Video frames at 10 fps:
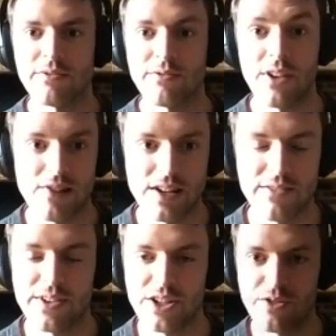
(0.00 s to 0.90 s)
very
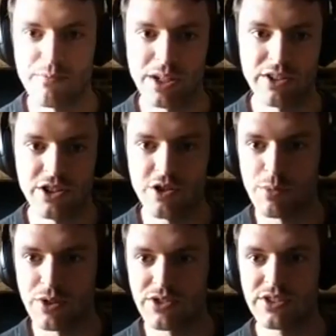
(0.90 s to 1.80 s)
inefficient because
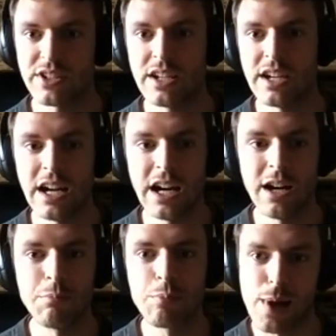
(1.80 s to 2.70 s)
humans'
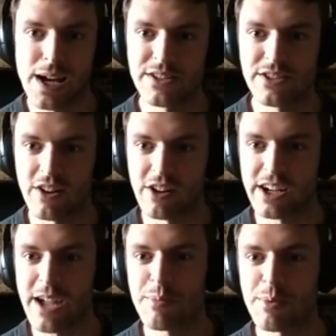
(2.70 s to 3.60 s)
brains aren't
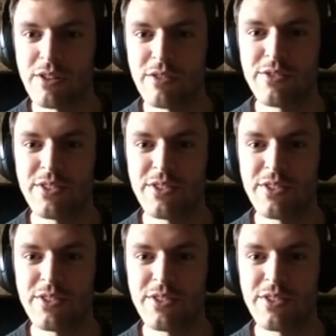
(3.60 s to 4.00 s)
capable of